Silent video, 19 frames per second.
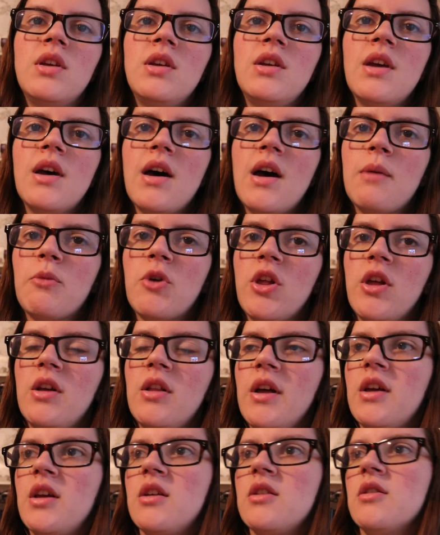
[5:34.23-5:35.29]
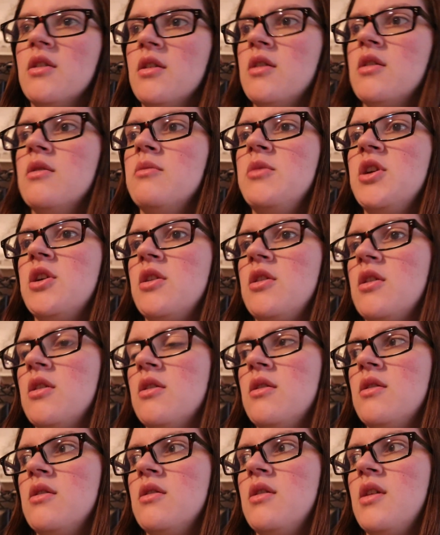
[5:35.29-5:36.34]
yeah, I'm really liking Amelia.
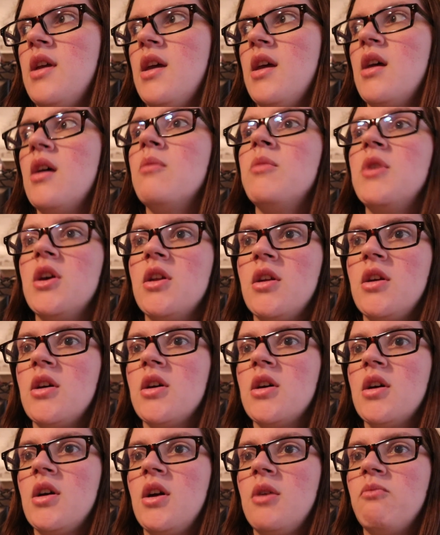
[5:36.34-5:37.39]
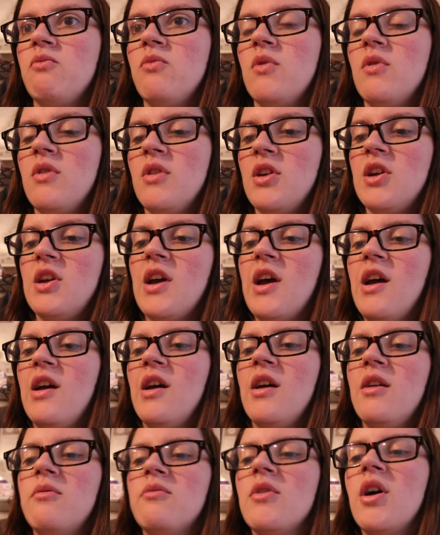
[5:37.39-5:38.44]
Amelia. I'm,
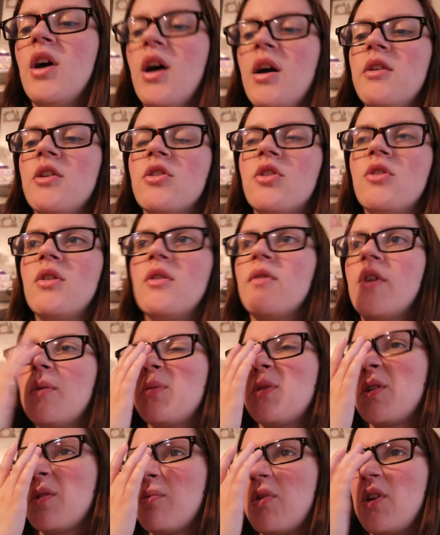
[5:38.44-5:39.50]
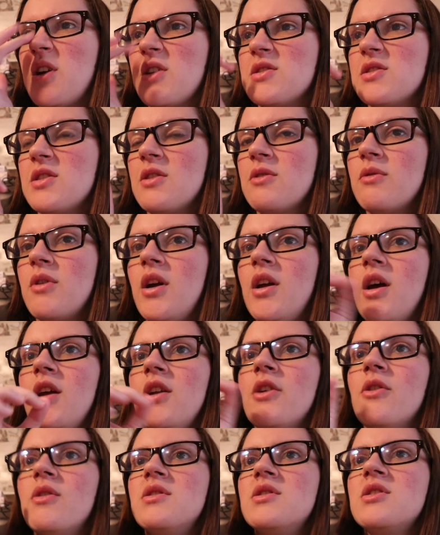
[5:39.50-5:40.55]
I'm, I don't know if I'm pronouncing it right. I
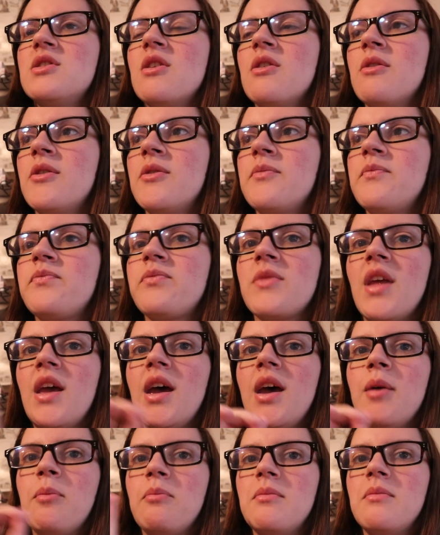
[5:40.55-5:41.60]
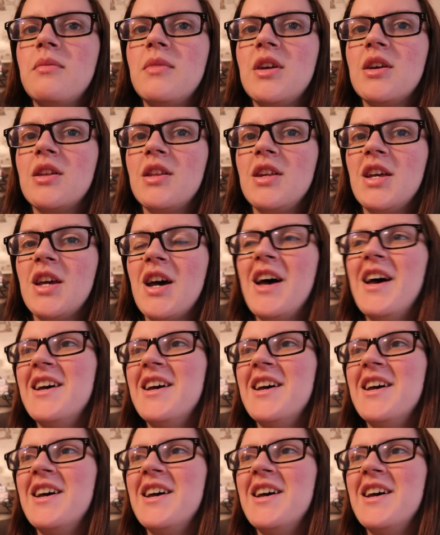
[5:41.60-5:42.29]
know it's Amelia.